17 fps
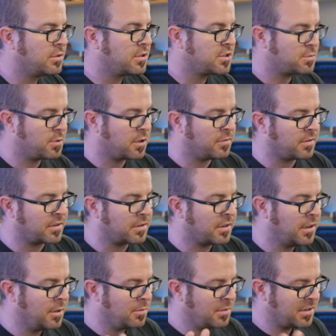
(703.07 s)
which is perfect
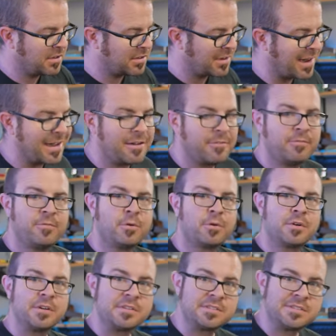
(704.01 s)
because I have
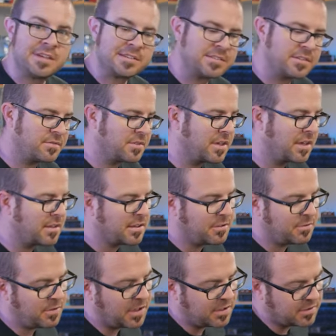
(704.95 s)
four sets of Lian Li
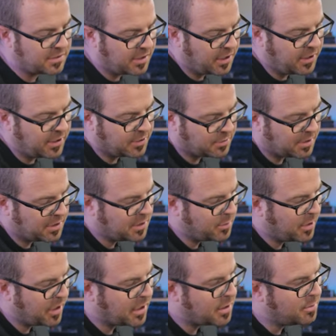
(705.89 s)
Fans, three in the
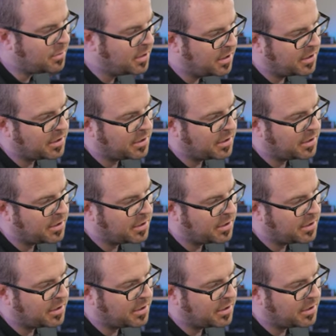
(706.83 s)
bottom,